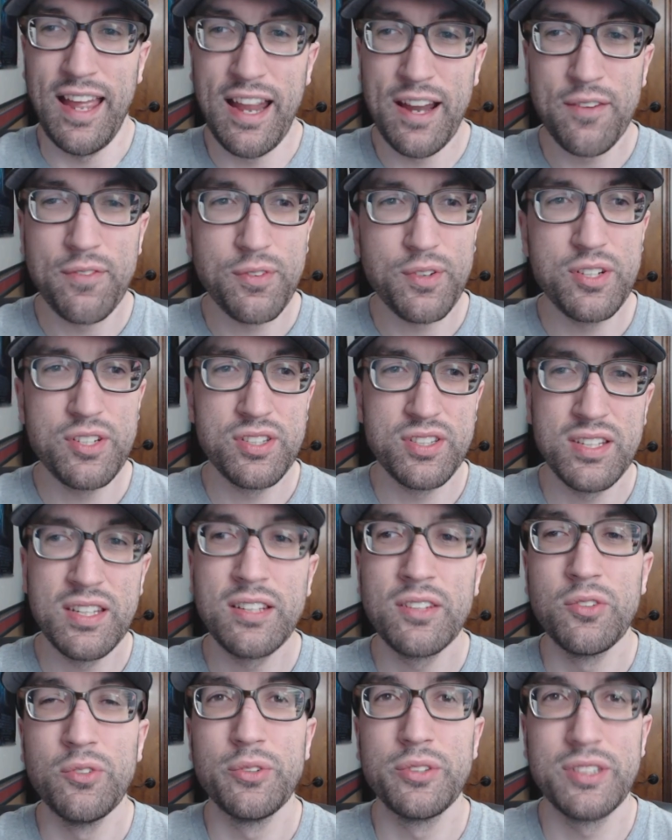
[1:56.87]
Every
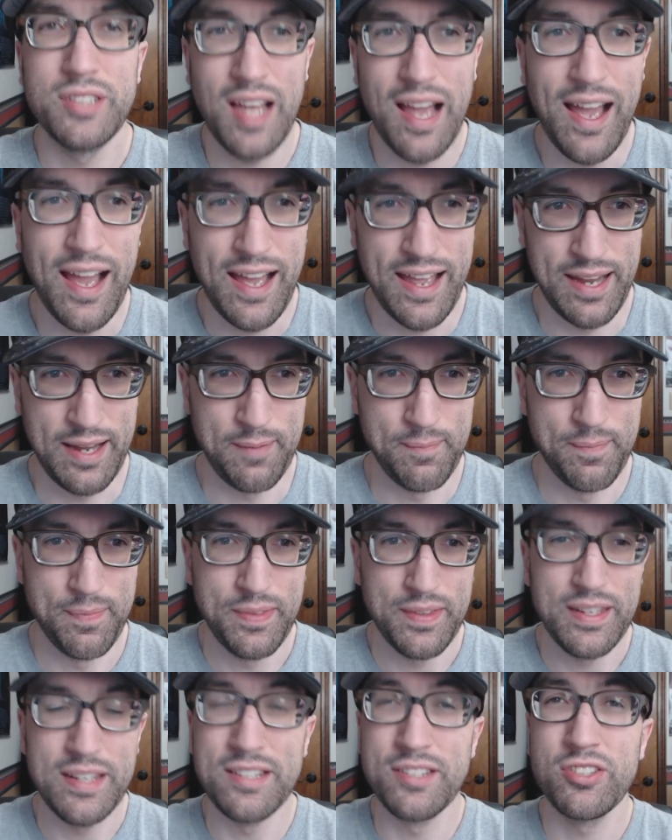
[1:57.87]
single time,
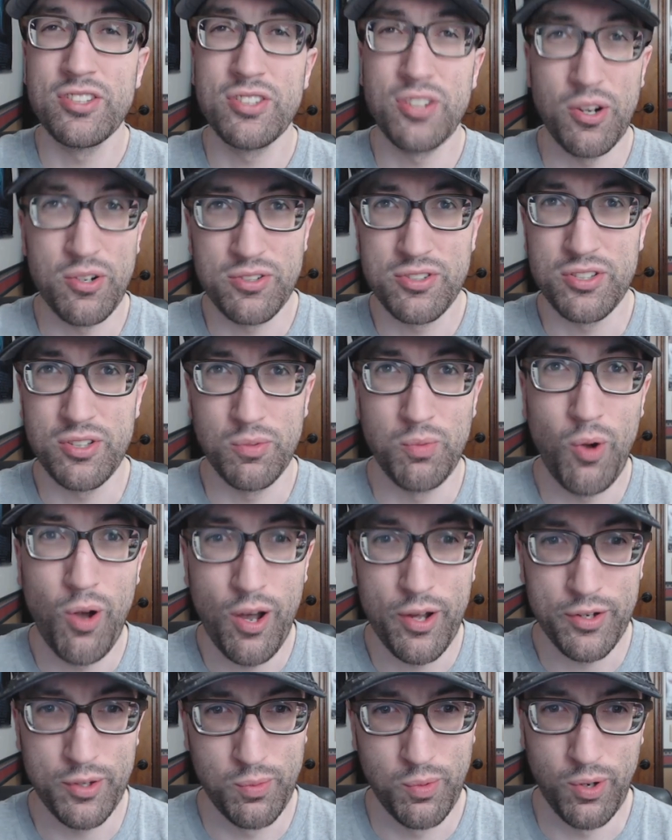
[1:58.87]
it starts the
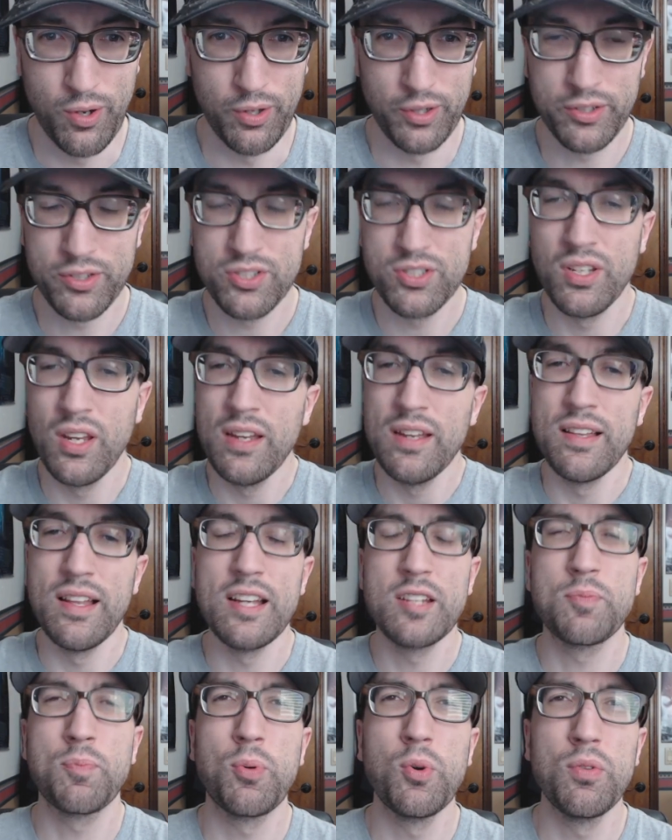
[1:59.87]
waterworks.
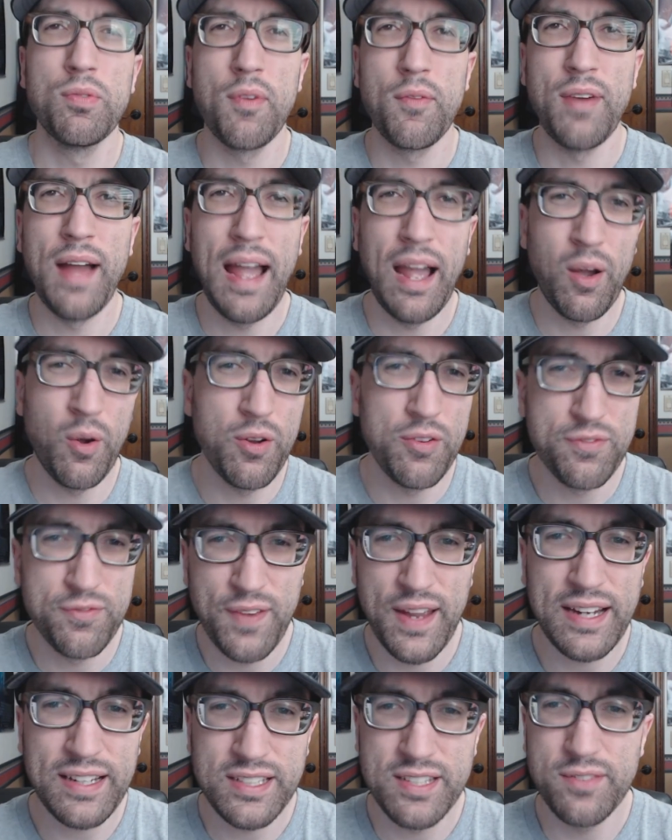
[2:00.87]
That's proof of how
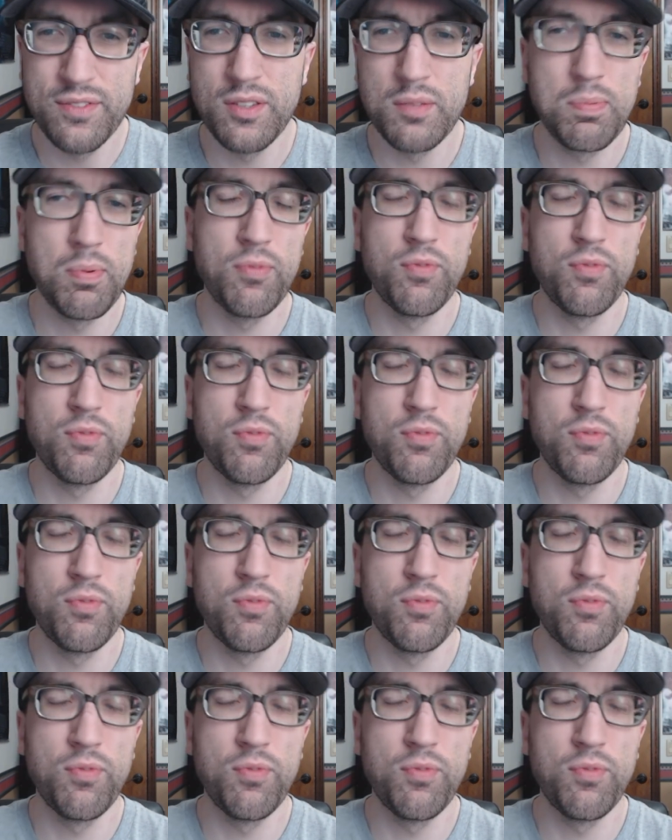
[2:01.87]
effective the